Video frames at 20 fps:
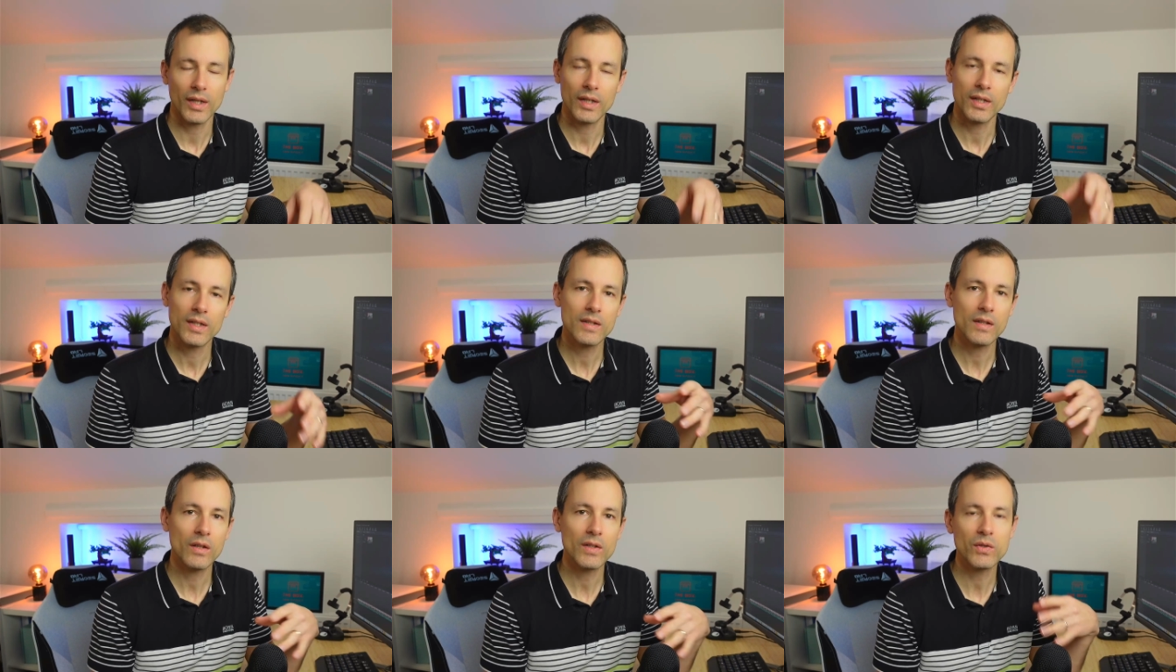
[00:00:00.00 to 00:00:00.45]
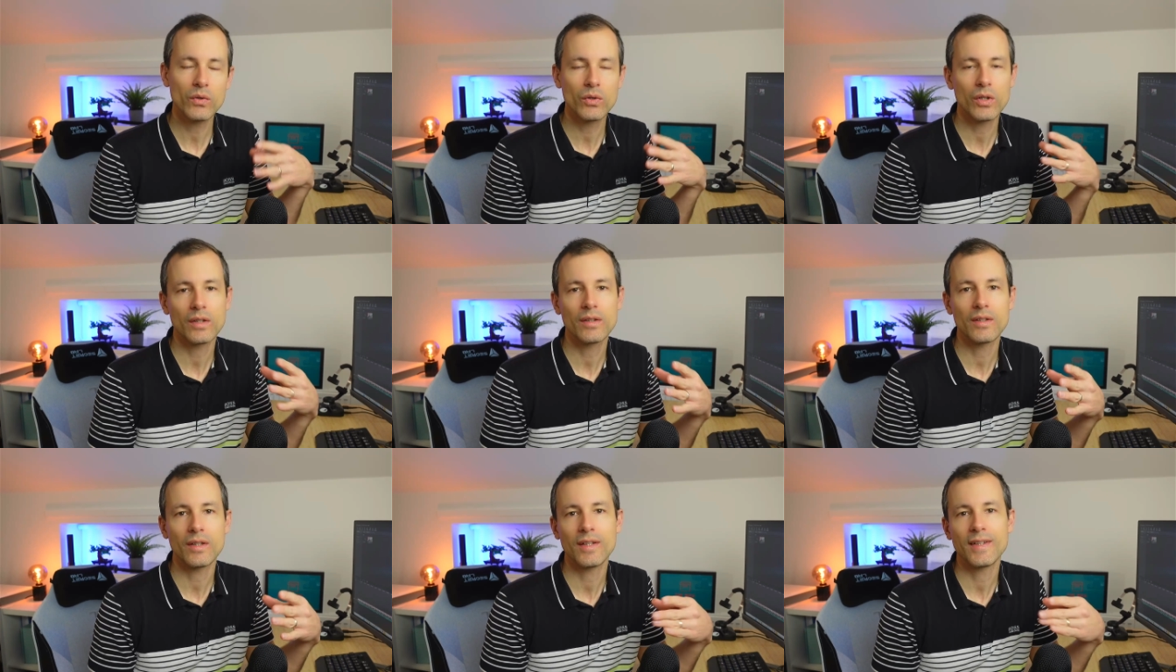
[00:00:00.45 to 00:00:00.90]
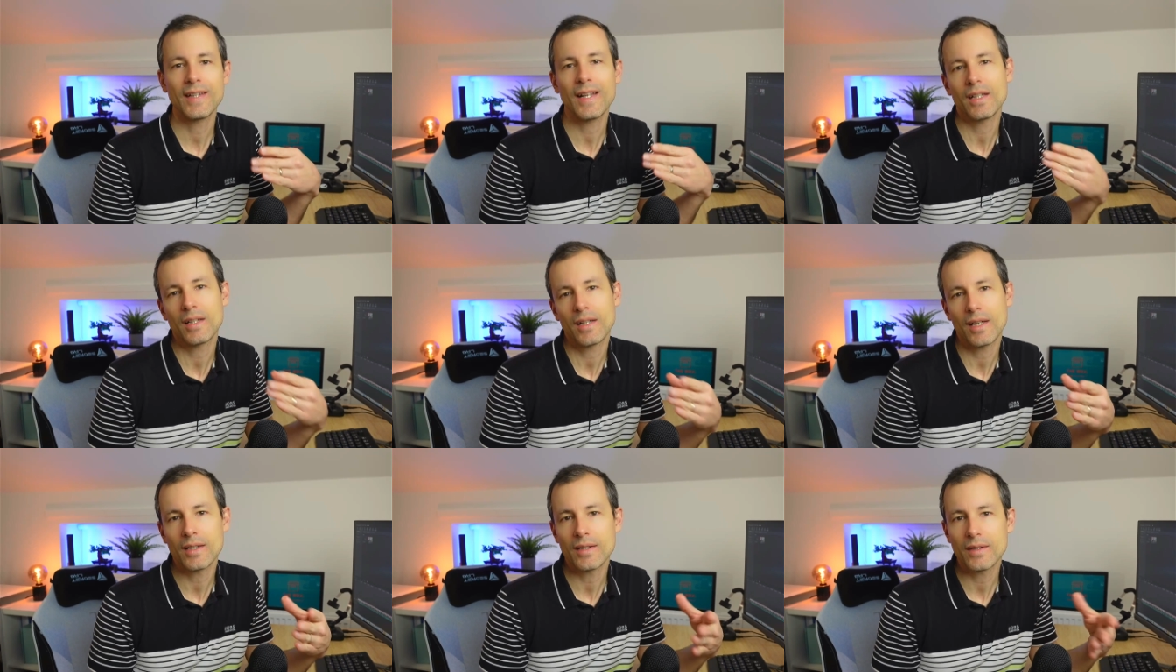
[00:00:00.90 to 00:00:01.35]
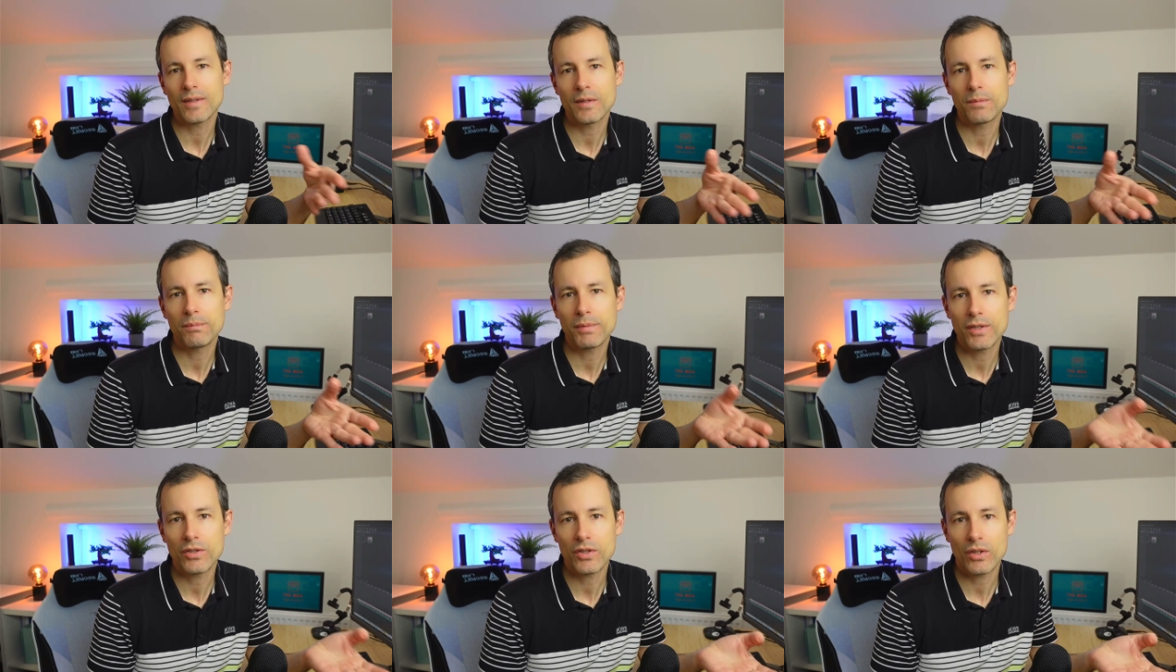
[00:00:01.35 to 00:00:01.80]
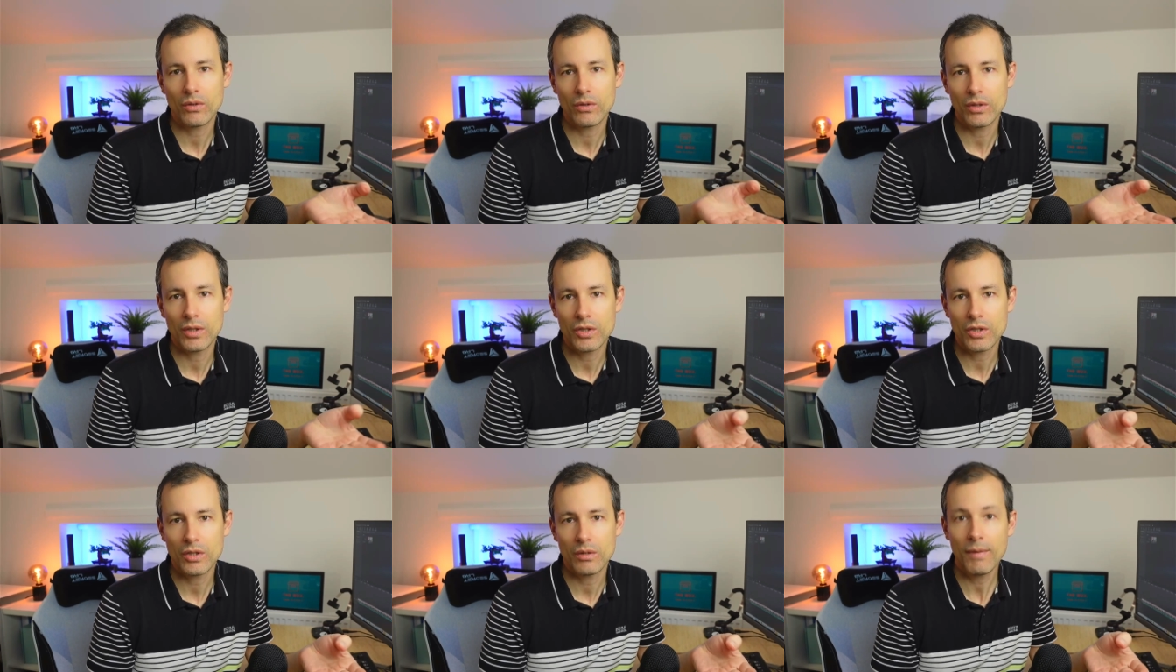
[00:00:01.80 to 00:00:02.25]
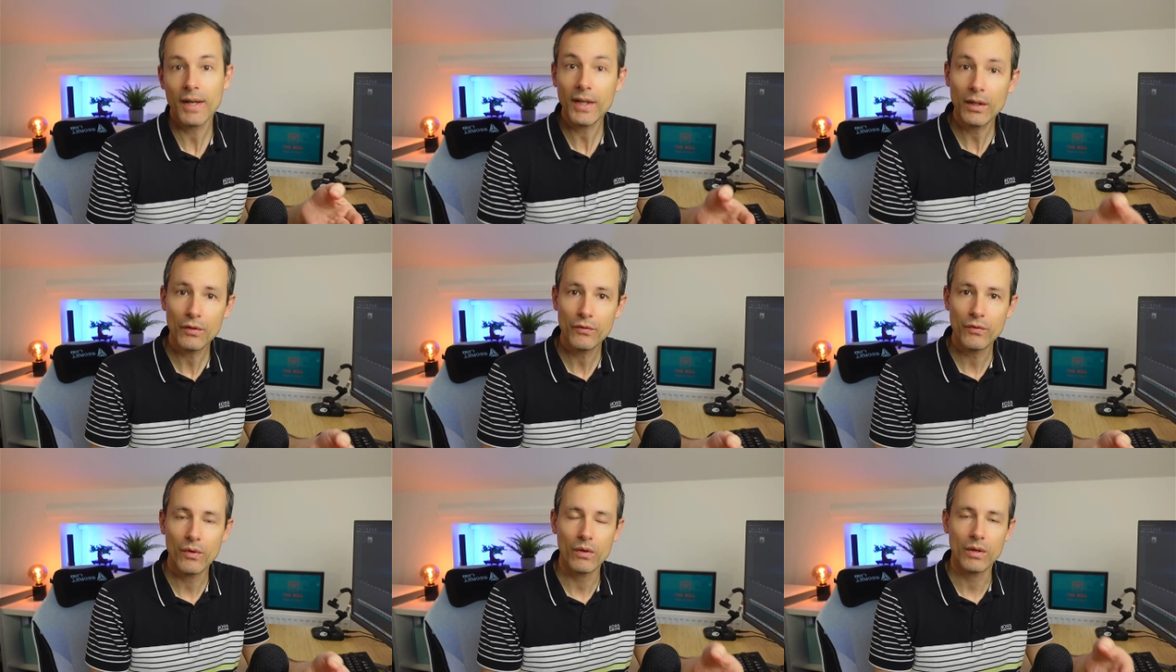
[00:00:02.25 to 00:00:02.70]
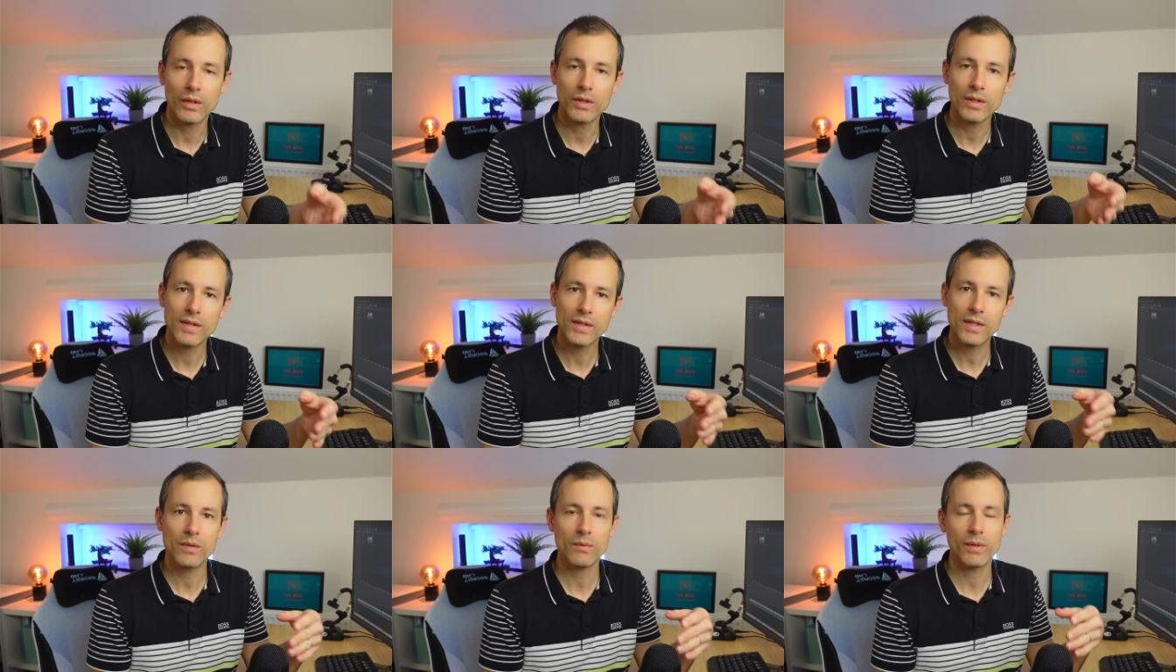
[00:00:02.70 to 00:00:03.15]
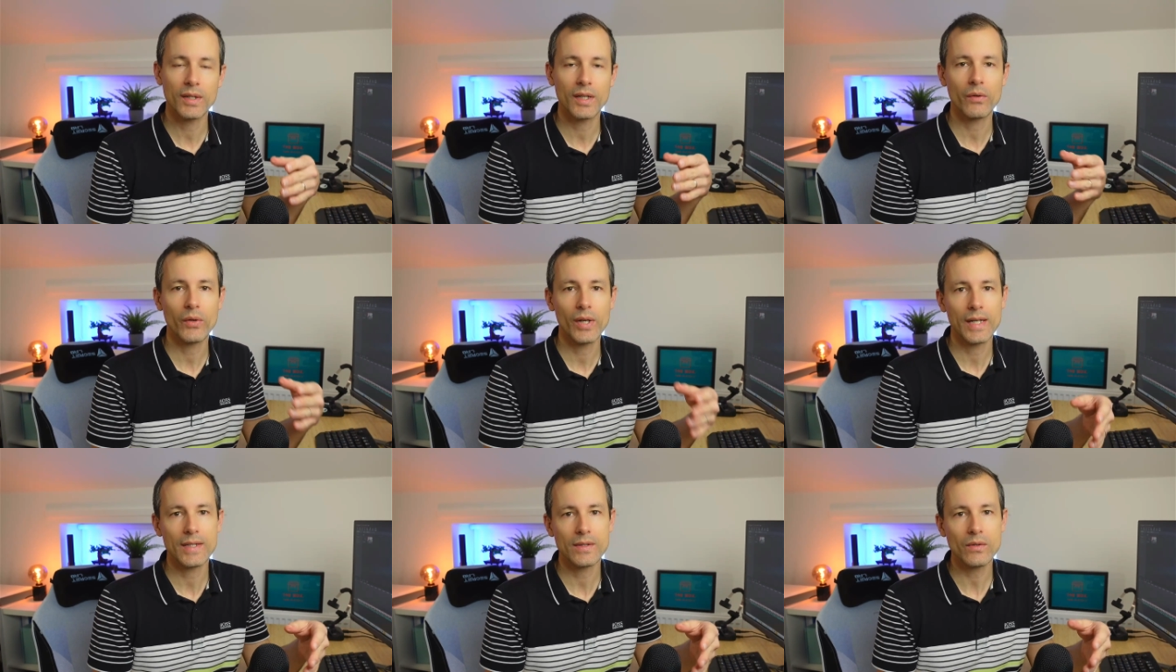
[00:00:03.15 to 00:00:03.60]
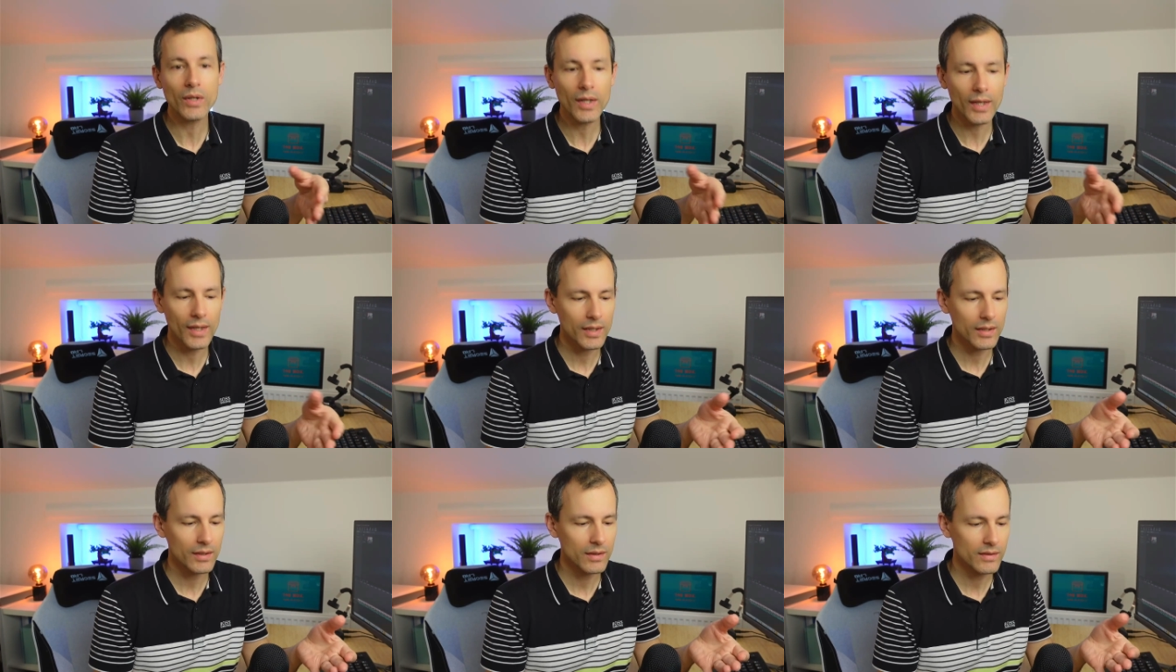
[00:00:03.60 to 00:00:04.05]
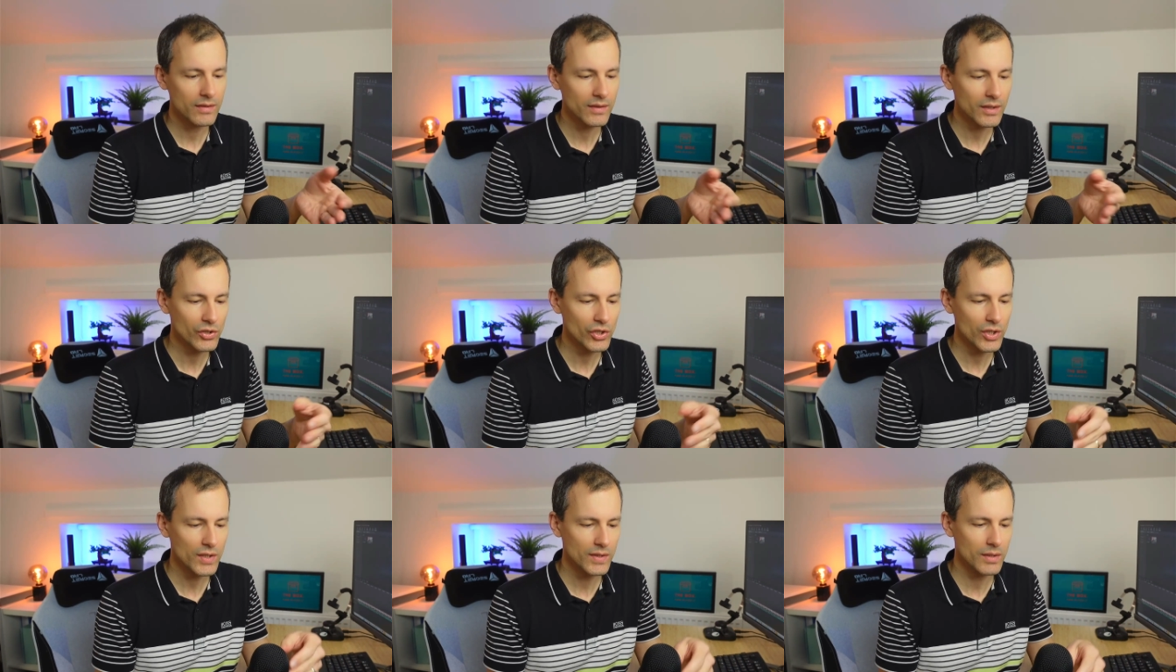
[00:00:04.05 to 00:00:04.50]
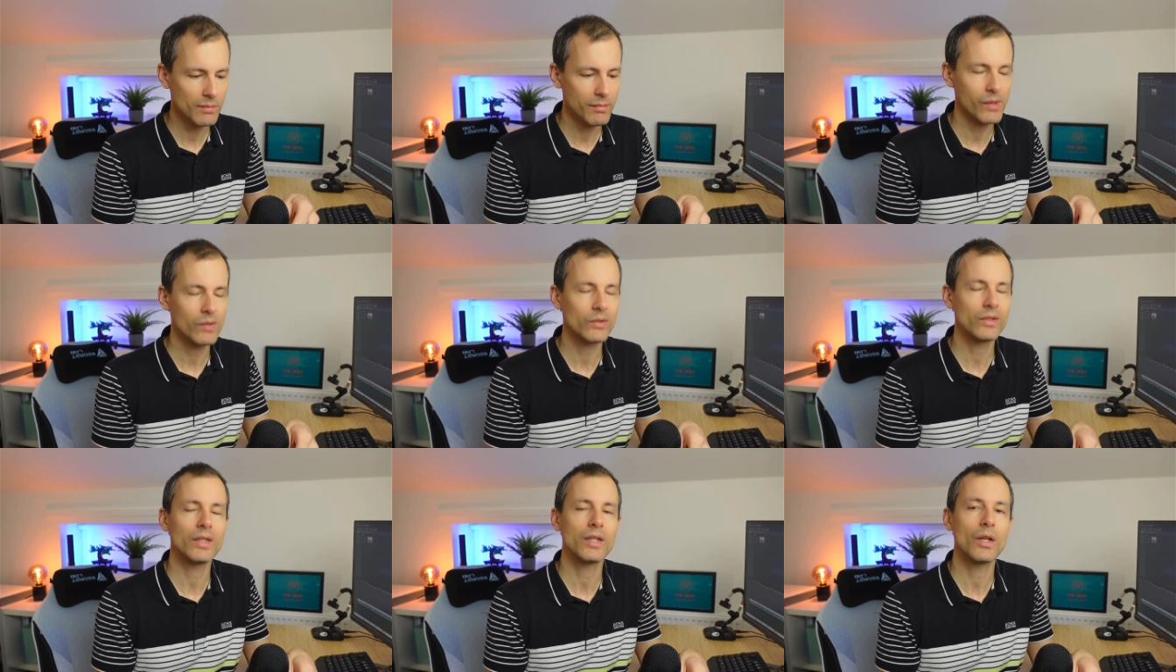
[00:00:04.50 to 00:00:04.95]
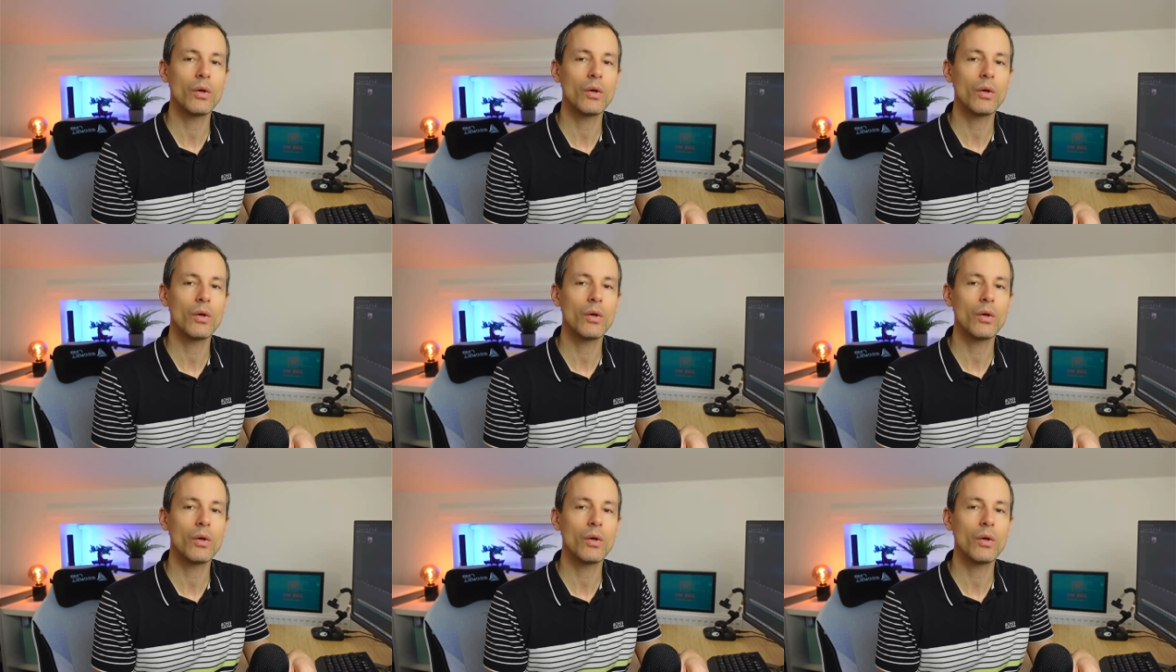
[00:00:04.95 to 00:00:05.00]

And it's also not a dedicated speech recognition microphone. And this is when I realized, okay, it's not just about the